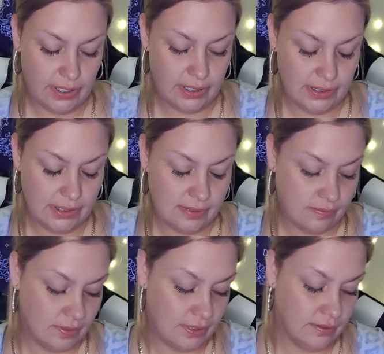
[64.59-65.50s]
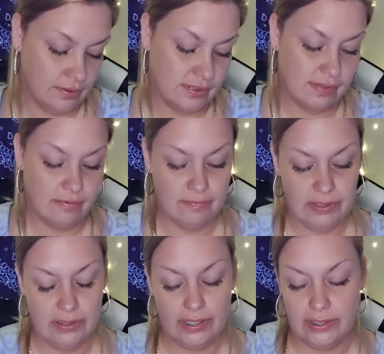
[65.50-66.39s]
eyes as well, or someone
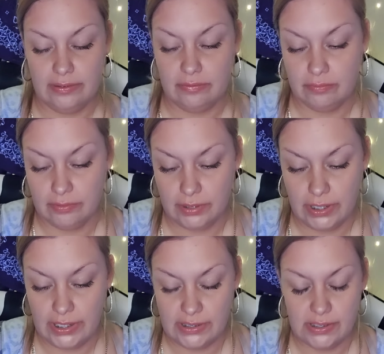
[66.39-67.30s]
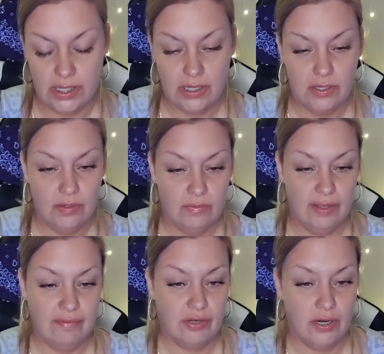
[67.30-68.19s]
may like to roll their eyes.
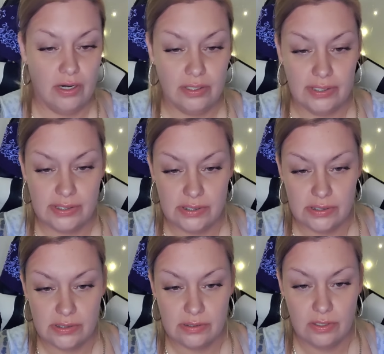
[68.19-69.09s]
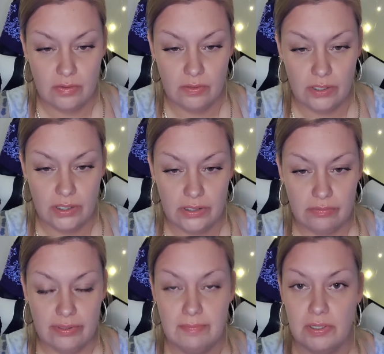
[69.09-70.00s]
We have carless, no car,
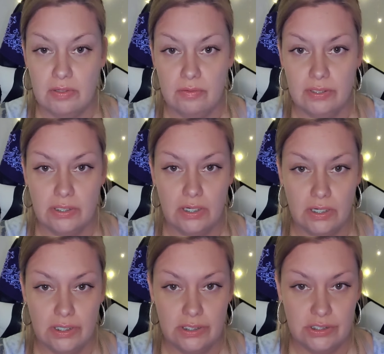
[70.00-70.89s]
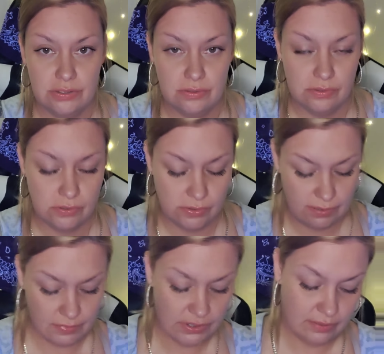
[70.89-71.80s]
repo, and car issues. So
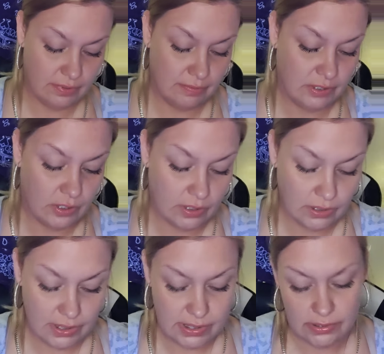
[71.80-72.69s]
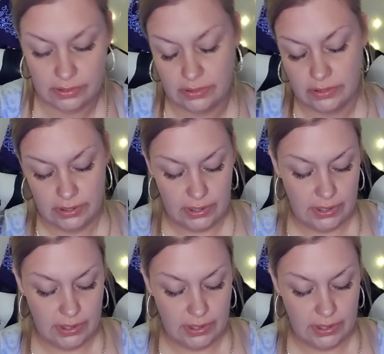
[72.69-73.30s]
someone here may be carless or